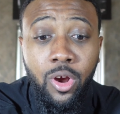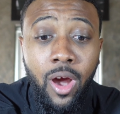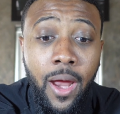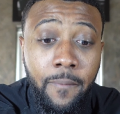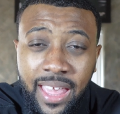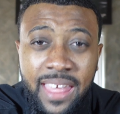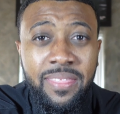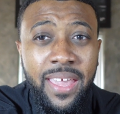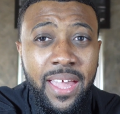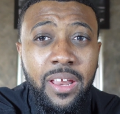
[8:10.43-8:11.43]
All right, and
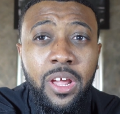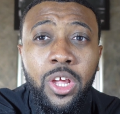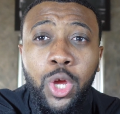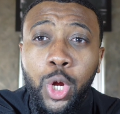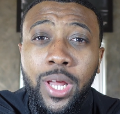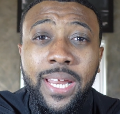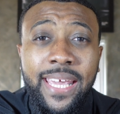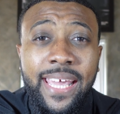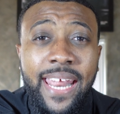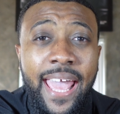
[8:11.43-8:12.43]
then you're gonna
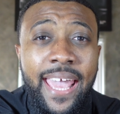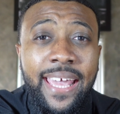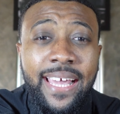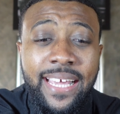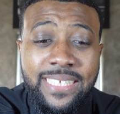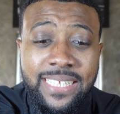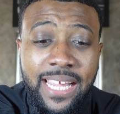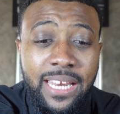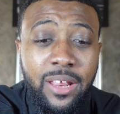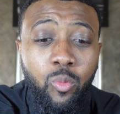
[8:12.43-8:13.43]
get a
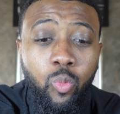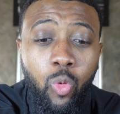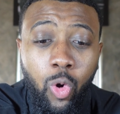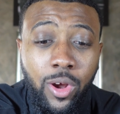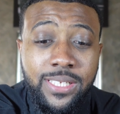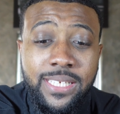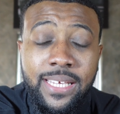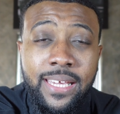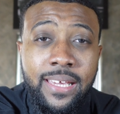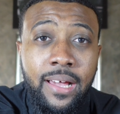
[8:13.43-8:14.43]
extended
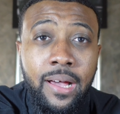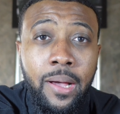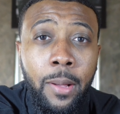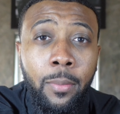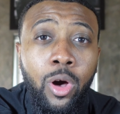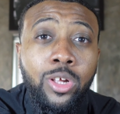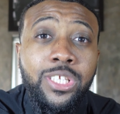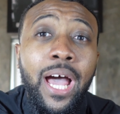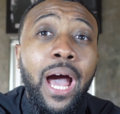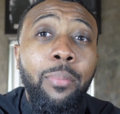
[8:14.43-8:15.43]
warranty on
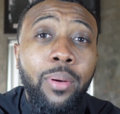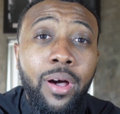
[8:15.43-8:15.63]
top